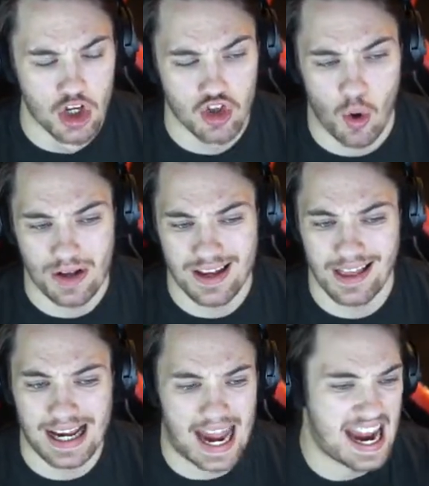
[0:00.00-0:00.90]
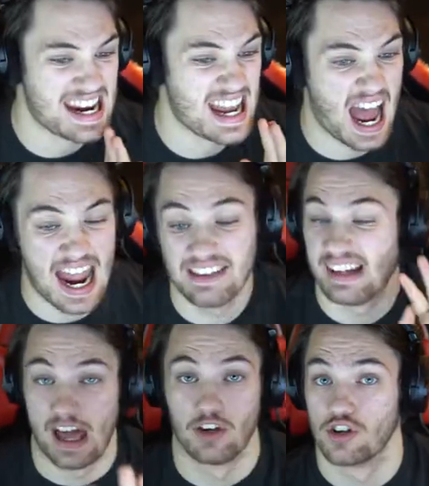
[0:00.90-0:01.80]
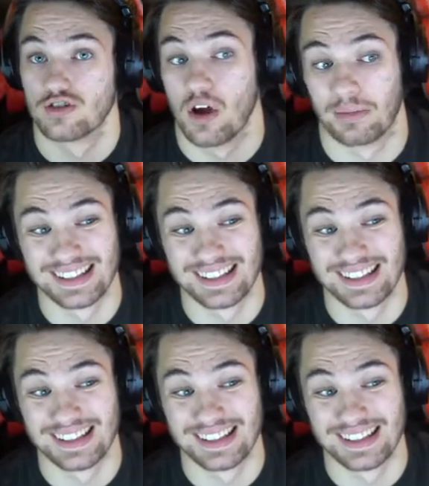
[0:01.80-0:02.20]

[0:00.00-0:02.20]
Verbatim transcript: So it's not like I hate the Islanders, so I'm